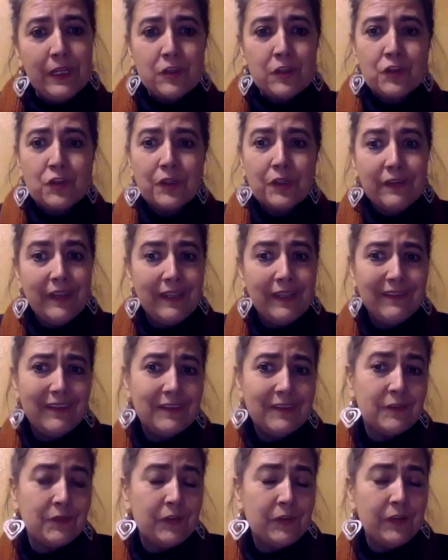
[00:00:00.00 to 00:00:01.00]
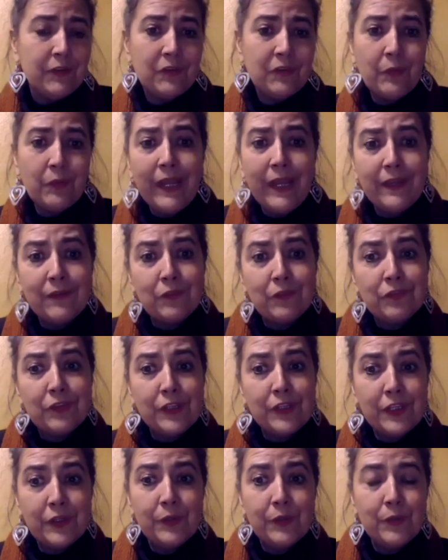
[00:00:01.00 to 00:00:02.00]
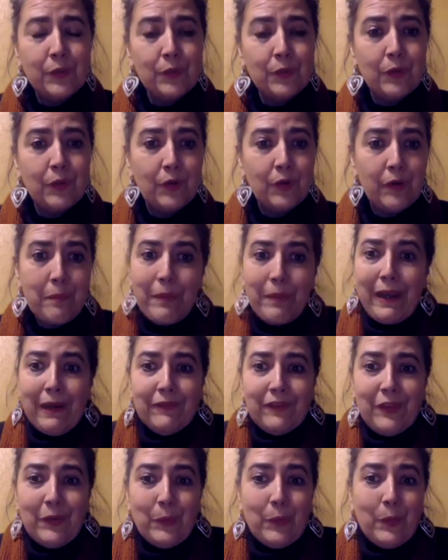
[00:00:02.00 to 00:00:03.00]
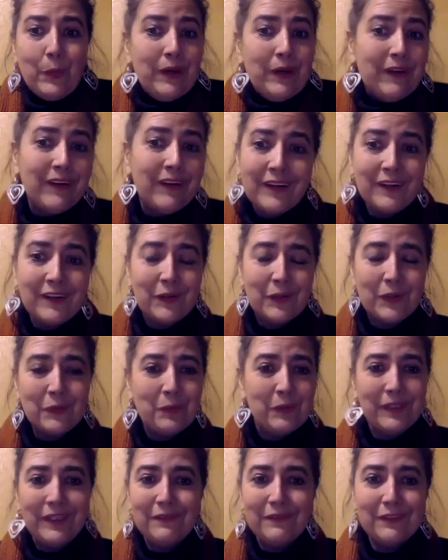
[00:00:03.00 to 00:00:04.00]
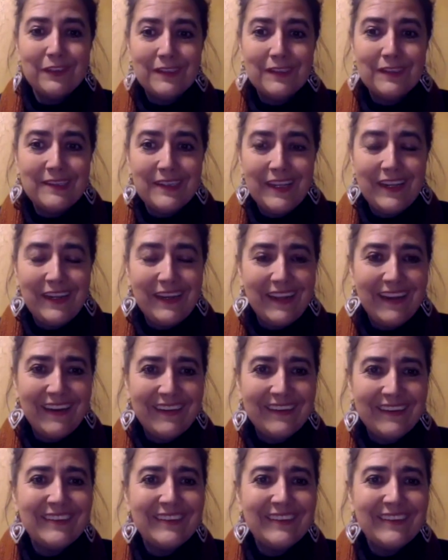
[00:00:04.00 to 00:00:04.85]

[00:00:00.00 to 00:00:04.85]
sure that this feels right for you, or about the work, or whatever is needed.